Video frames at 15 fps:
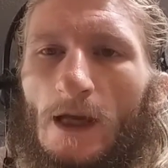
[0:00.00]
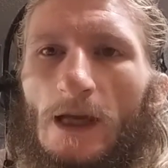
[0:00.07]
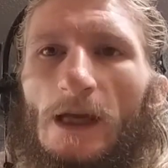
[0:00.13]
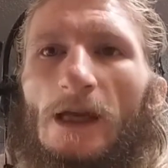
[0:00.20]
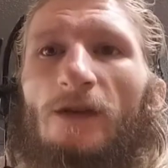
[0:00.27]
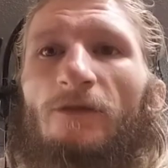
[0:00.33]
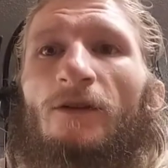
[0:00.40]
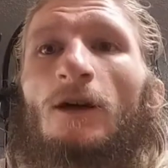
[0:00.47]

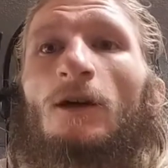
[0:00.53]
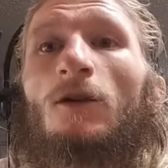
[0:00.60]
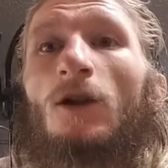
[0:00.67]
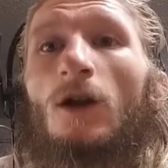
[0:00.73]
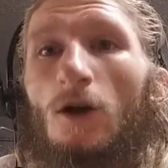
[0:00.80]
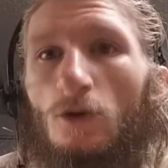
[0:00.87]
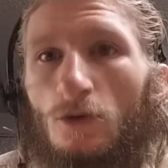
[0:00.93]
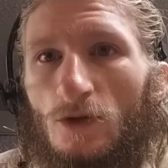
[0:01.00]
even
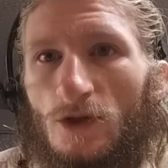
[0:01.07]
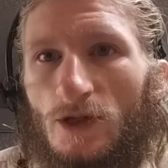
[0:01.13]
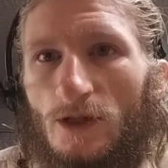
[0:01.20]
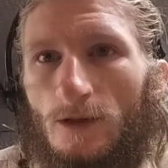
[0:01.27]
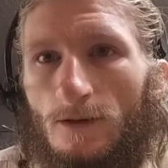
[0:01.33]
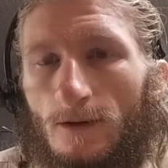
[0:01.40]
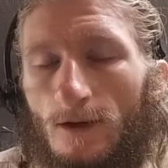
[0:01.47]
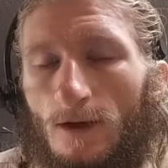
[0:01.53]
clothes
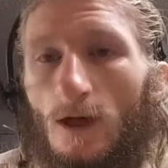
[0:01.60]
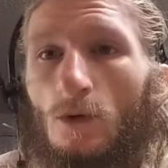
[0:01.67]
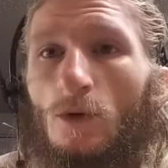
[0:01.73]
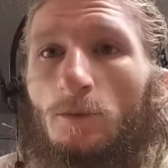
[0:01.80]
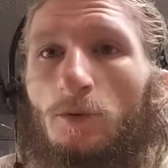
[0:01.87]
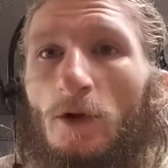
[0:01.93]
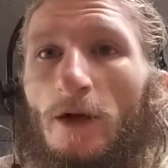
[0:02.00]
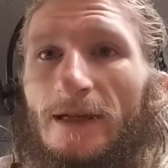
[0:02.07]
are
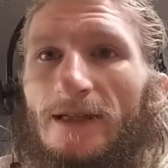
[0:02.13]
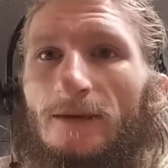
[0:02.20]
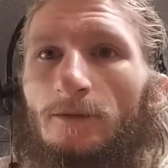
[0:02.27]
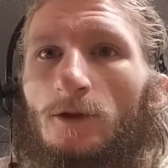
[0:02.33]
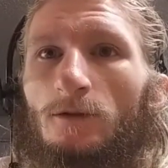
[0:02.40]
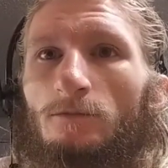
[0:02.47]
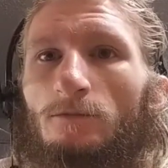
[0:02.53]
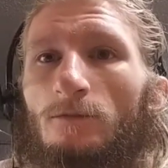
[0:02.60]

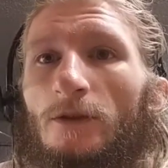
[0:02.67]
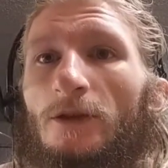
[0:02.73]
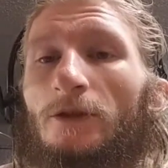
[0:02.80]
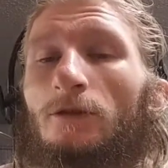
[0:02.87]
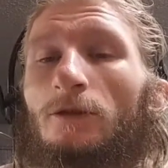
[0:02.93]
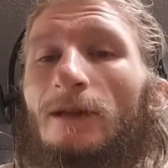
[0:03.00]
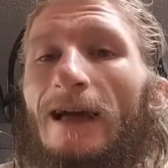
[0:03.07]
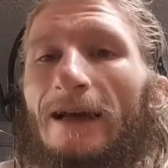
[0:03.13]
replaceable. Your
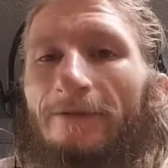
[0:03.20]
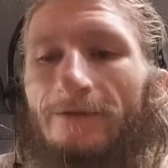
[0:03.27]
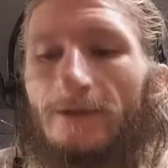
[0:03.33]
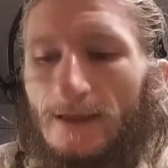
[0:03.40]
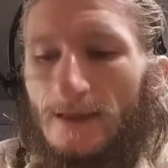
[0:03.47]
life is